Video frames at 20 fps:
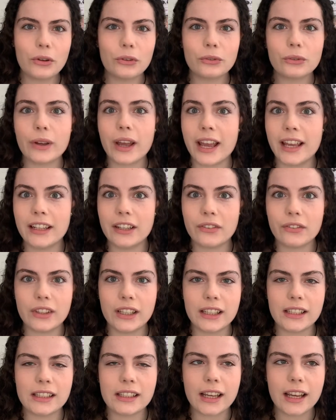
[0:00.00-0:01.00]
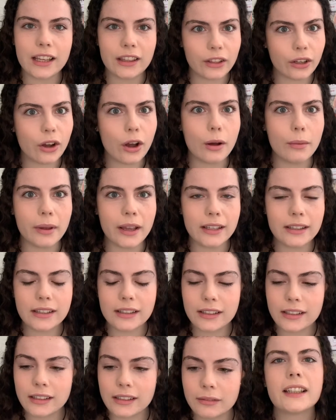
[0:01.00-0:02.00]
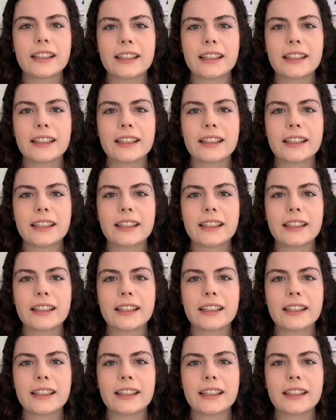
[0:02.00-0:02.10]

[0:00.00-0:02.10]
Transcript: for any of these in the comments.